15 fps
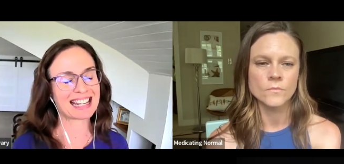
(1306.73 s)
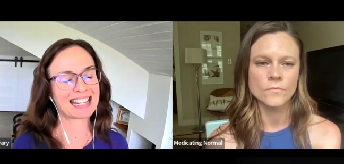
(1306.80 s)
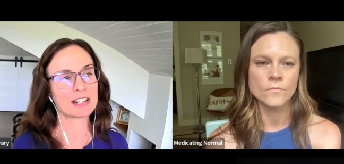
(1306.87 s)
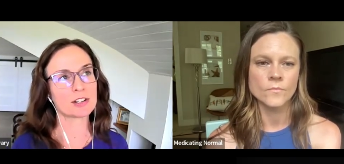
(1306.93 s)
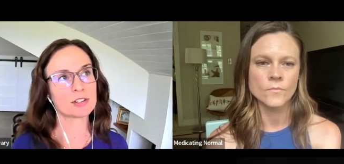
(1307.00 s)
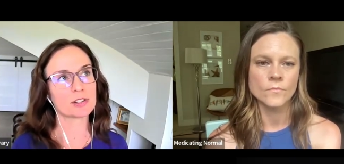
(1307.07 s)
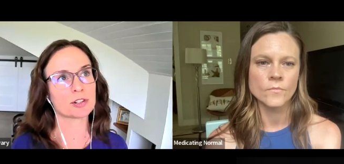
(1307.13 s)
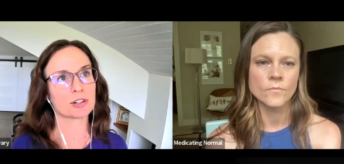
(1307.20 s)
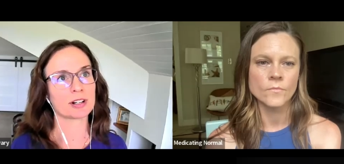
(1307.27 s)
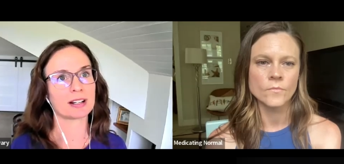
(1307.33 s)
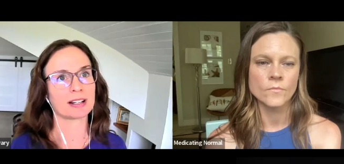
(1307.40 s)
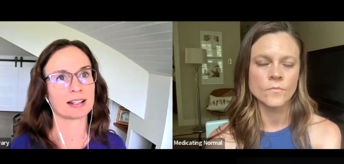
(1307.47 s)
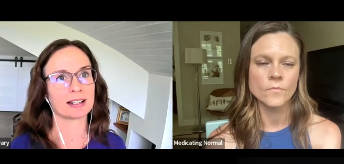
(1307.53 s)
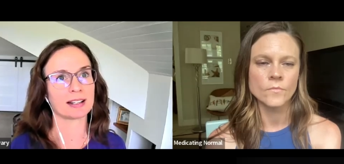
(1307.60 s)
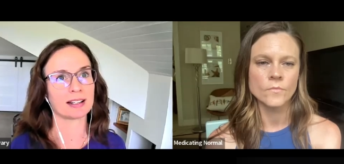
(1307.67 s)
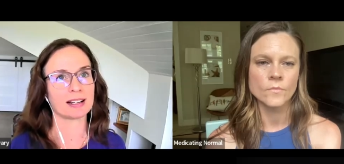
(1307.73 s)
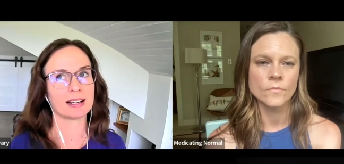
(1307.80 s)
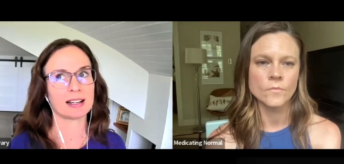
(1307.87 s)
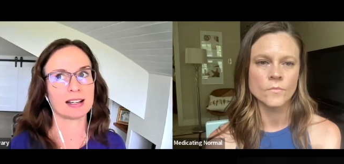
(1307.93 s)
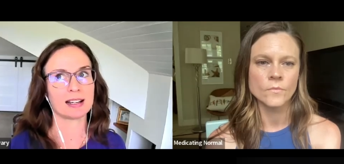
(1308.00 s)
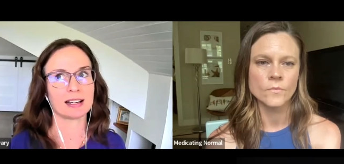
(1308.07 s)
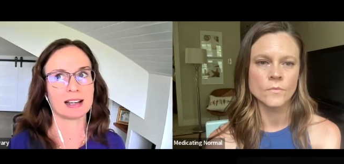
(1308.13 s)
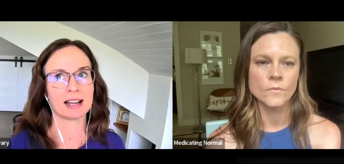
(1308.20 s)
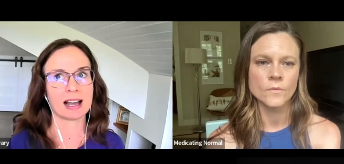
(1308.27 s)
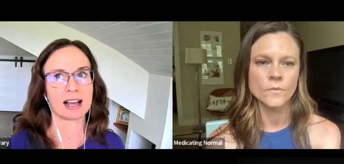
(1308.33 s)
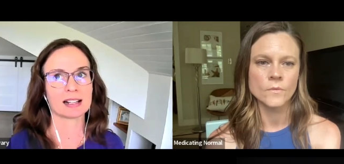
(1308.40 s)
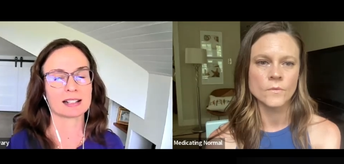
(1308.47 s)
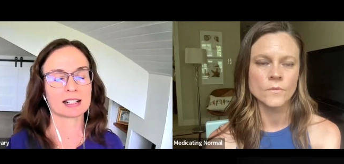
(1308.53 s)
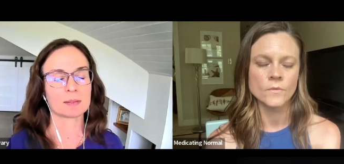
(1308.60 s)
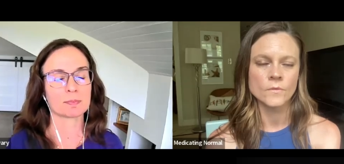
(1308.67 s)
Speaker 1: industry
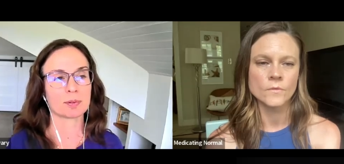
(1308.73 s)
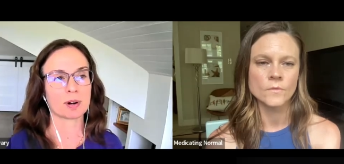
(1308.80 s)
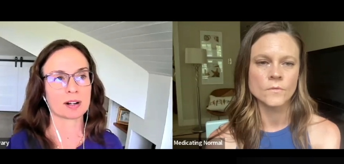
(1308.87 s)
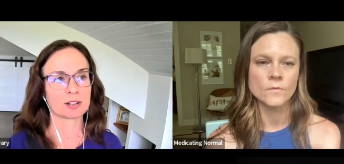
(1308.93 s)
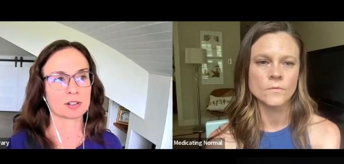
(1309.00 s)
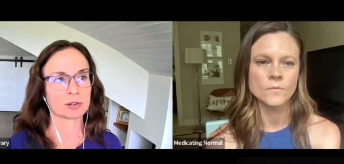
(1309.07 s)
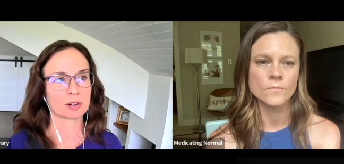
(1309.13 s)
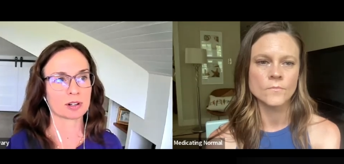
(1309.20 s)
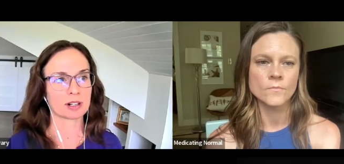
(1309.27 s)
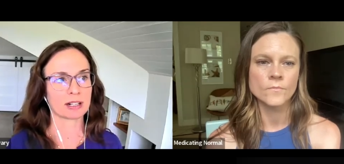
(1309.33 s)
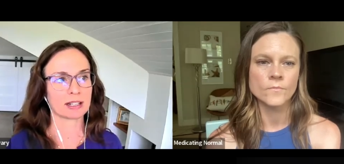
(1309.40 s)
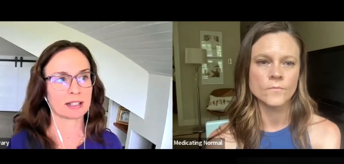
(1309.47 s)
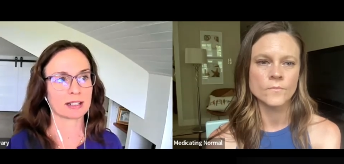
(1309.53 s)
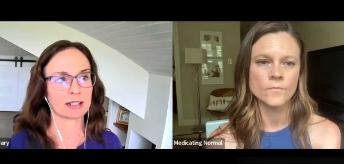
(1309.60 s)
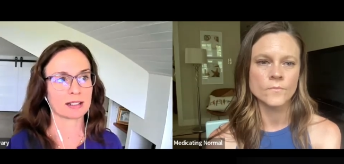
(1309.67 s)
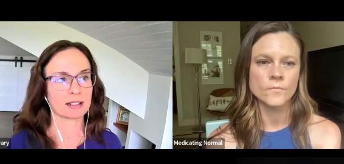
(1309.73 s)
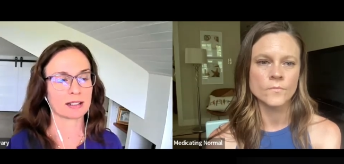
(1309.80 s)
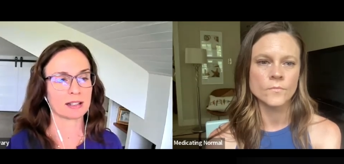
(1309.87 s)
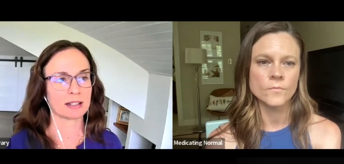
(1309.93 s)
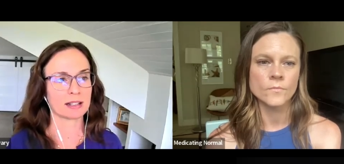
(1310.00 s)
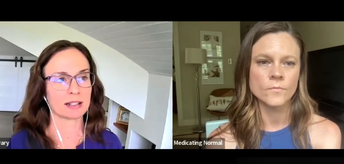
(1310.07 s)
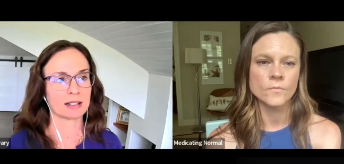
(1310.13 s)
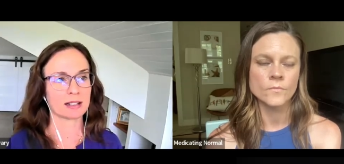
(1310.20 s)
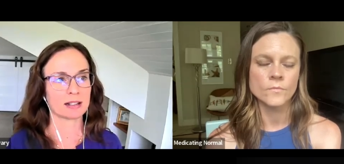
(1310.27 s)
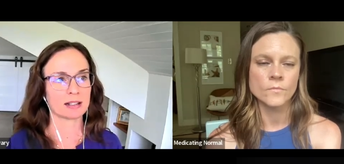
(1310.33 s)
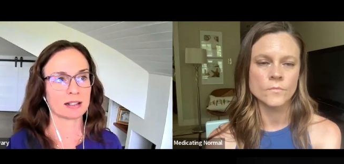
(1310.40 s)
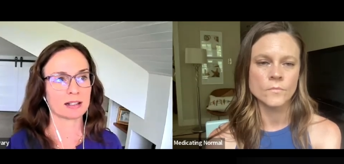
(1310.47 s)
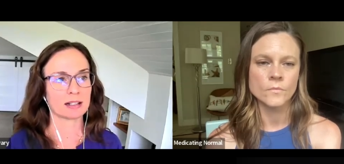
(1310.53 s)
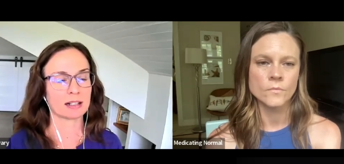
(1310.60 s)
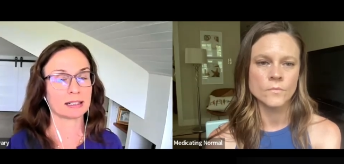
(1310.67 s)
has this predatory
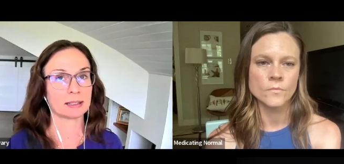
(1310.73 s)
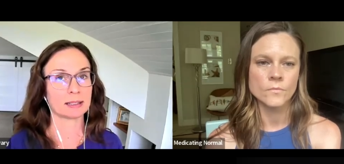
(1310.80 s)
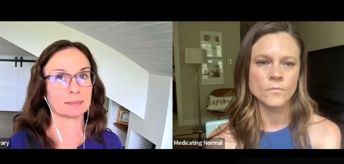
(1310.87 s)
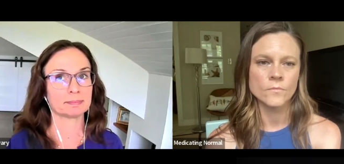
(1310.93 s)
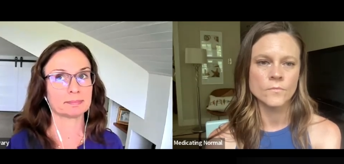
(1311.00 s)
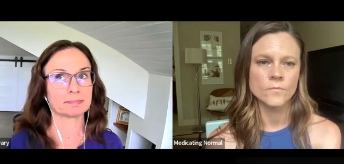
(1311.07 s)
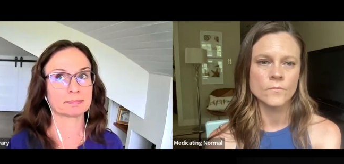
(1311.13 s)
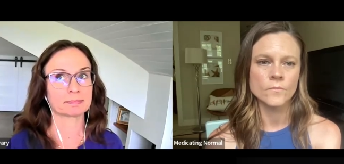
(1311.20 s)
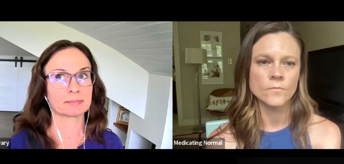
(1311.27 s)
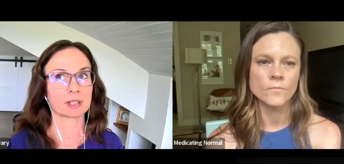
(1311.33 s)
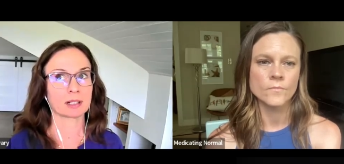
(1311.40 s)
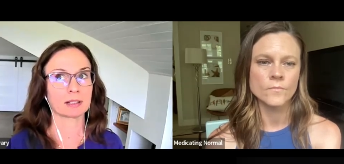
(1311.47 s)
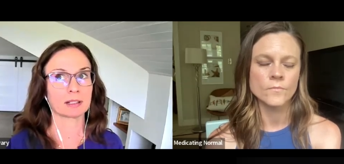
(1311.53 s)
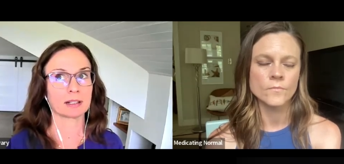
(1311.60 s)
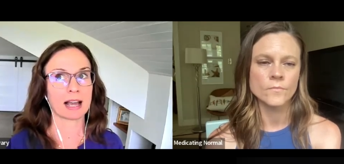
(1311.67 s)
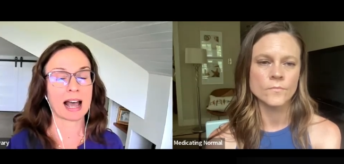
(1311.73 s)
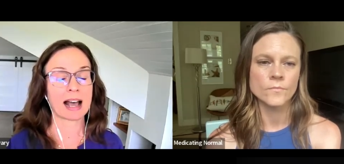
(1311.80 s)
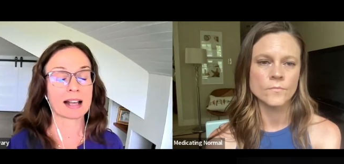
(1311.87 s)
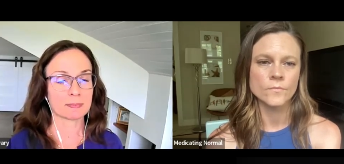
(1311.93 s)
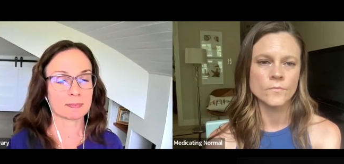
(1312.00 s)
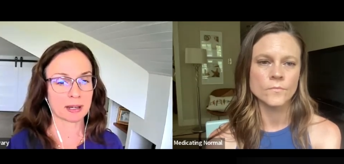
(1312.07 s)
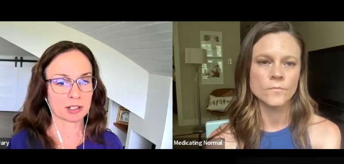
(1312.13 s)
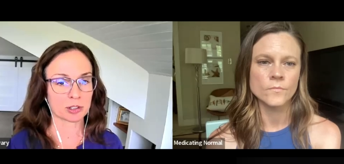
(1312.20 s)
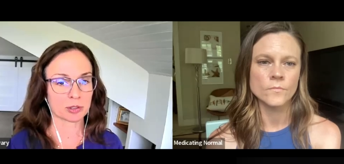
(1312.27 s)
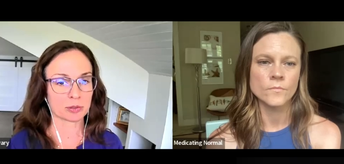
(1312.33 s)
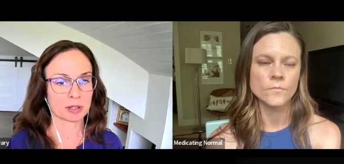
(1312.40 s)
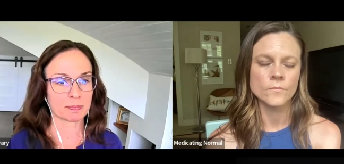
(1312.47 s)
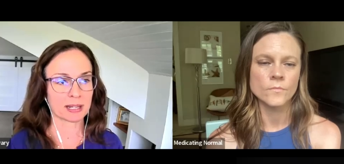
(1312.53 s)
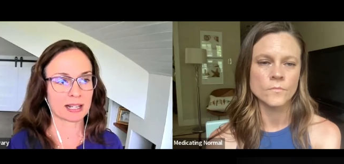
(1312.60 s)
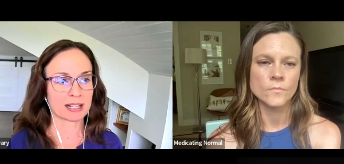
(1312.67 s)
um, aspect to
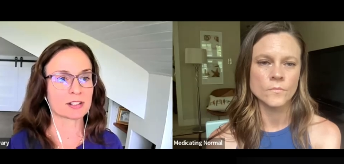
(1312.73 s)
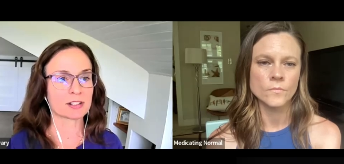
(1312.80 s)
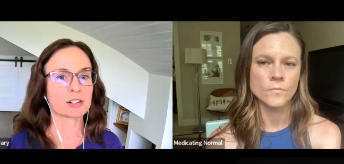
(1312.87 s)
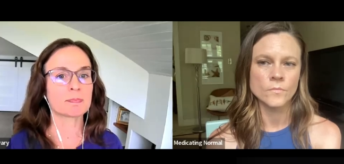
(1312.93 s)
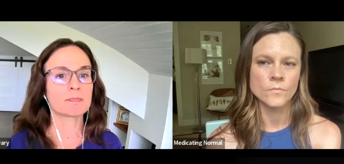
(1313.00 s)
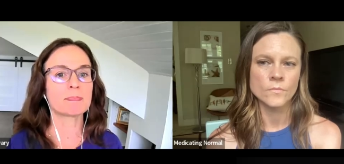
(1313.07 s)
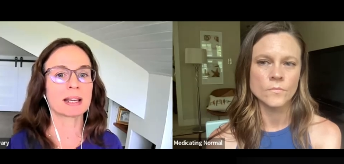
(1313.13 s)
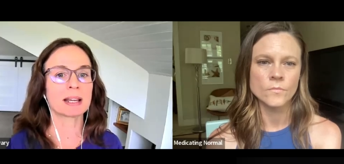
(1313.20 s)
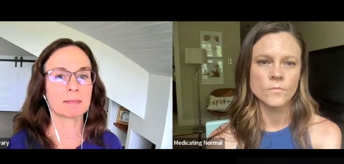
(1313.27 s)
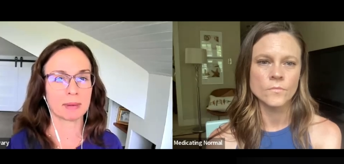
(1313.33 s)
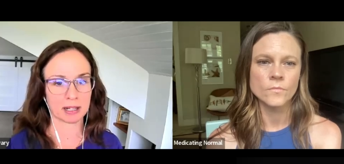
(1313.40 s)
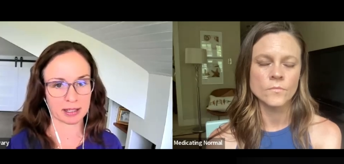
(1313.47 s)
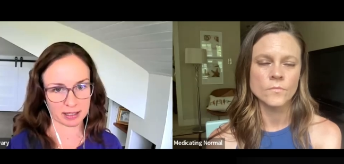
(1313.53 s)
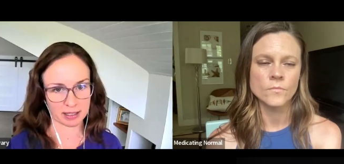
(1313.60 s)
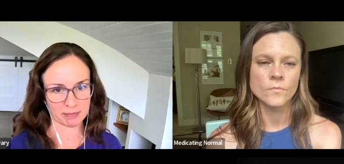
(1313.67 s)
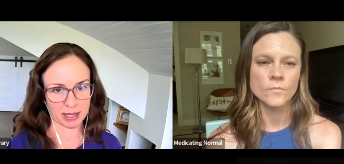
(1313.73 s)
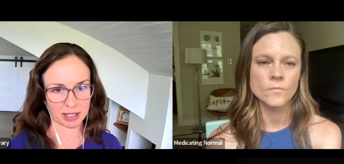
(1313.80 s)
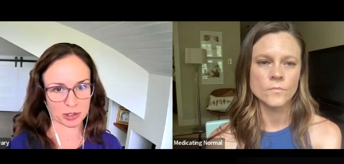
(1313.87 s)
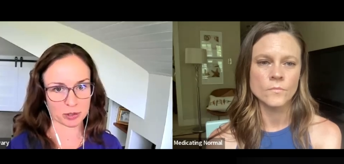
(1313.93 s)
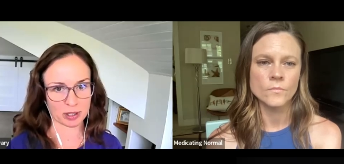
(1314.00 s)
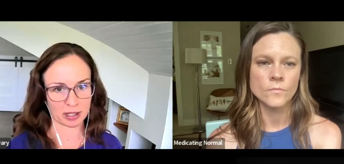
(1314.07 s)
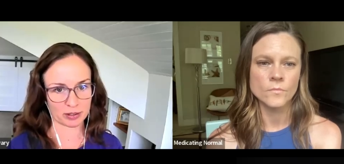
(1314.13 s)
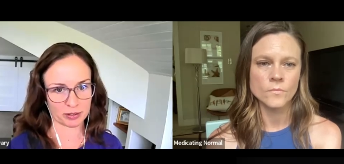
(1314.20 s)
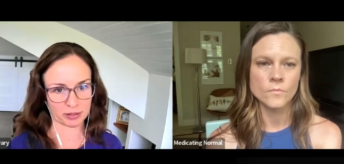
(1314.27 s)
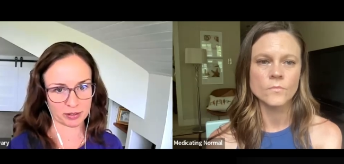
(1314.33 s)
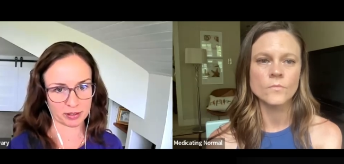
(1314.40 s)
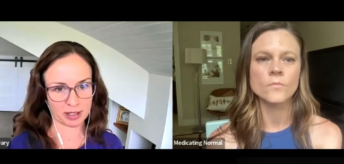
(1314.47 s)
it because there's big money in mental health.